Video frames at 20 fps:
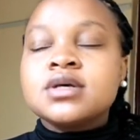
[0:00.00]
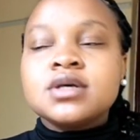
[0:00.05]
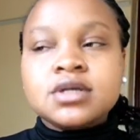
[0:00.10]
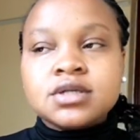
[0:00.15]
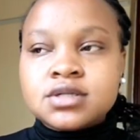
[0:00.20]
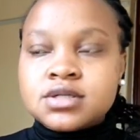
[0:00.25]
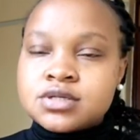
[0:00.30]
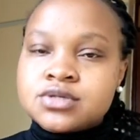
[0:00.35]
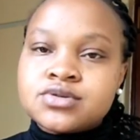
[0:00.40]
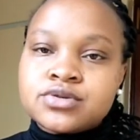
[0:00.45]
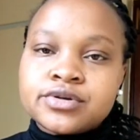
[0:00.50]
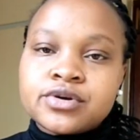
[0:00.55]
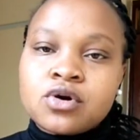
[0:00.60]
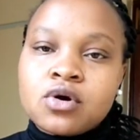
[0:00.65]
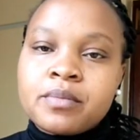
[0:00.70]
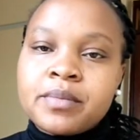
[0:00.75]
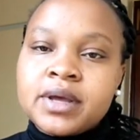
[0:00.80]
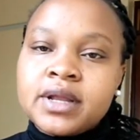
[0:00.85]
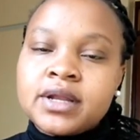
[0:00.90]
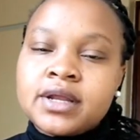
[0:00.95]
it is
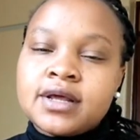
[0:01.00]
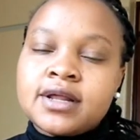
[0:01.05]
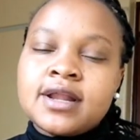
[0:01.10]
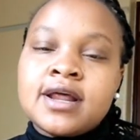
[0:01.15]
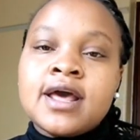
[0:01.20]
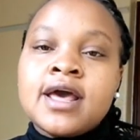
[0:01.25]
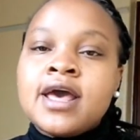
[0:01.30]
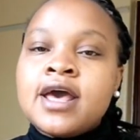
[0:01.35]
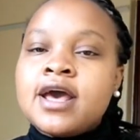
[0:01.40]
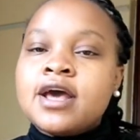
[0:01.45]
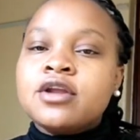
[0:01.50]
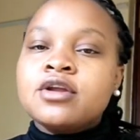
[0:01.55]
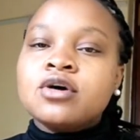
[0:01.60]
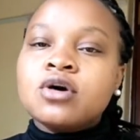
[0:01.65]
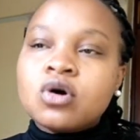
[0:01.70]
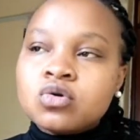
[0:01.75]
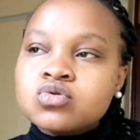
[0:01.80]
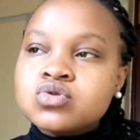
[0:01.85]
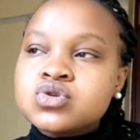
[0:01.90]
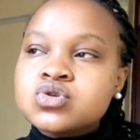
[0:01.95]
recommended. And
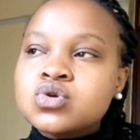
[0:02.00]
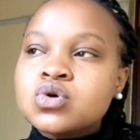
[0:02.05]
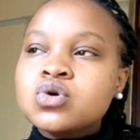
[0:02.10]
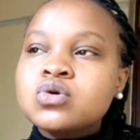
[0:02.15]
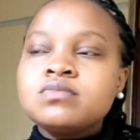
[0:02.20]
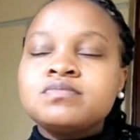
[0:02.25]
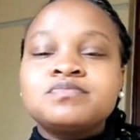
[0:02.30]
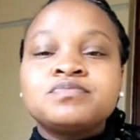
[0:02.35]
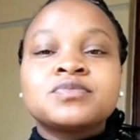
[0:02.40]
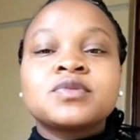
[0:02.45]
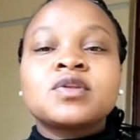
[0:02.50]
also